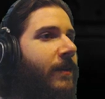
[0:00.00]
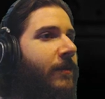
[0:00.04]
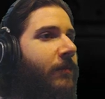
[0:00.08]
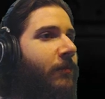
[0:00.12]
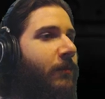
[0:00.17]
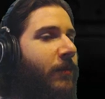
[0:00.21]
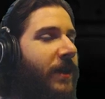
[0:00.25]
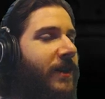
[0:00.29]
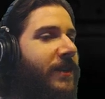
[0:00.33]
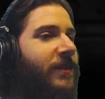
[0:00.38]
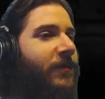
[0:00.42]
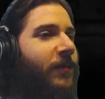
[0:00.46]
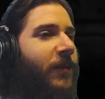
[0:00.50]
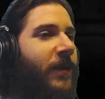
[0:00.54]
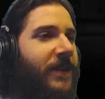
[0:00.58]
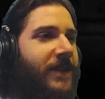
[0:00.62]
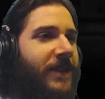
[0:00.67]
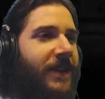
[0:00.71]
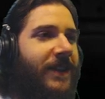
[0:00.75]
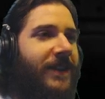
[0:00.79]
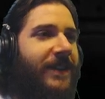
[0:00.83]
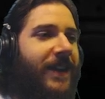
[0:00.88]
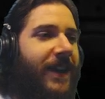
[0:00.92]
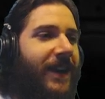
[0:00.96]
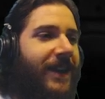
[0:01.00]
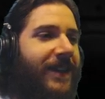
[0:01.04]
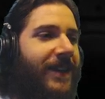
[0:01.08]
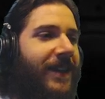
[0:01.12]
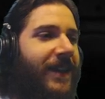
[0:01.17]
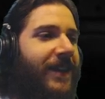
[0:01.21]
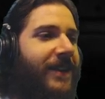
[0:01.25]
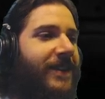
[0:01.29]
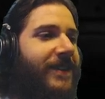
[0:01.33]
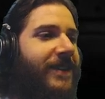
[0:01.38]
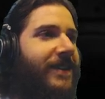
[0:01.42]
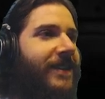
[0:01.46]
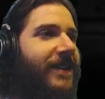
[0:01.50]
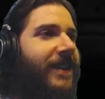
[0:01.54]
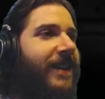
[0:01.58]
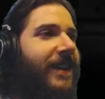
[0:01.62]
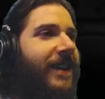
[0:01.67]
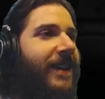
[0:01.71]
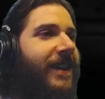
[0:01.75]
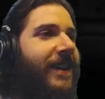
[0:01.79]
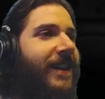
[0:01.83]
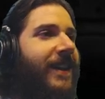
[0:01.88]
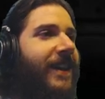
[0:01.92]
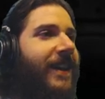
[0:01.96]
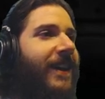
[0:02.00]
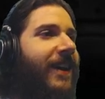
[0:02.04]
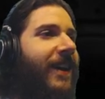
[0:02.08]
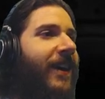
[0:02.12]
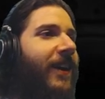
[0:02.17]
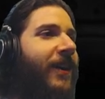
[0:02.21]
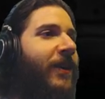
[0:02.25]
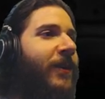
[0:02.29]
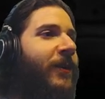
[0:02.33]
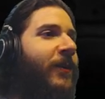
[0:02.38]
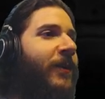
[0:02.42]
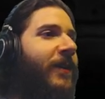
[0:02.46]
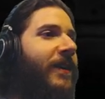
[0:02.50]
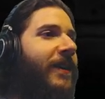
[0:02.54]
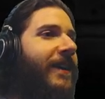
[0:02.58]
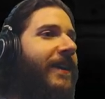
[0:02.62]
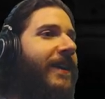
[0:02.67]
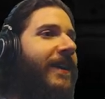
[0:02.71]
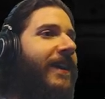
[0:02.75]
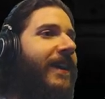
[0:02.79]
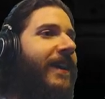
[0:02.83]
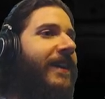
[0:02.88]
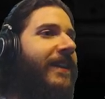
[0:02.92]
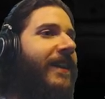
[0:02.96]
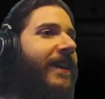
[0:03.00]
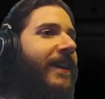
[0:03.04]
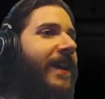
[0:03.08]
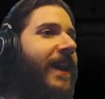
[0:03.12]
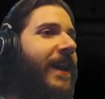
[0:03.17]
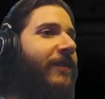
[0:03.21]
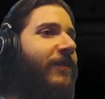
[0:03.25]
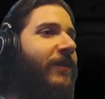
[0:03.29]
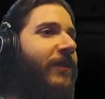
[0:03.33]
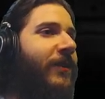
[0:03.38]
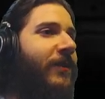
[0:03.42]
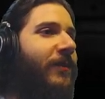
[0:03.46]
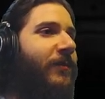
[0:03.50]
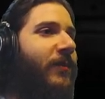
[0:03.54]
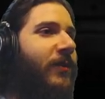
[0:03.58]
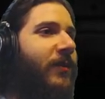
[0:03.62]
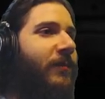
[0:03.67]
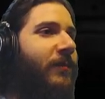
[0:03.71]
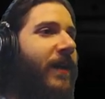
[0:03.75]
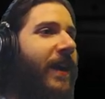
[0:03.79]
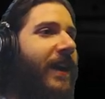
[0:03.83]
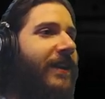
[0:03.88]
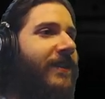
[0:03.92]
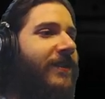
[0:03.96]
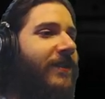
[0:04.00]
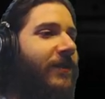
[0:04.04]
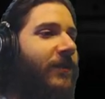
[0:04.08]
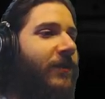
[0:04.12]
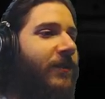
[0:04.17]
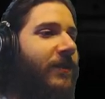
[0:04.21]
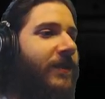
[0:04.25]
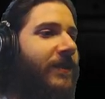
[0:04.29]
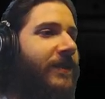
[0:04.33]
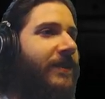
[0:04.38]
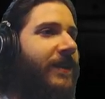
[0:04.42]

bench pressing techniques. Oh, and they gave you your boot back too.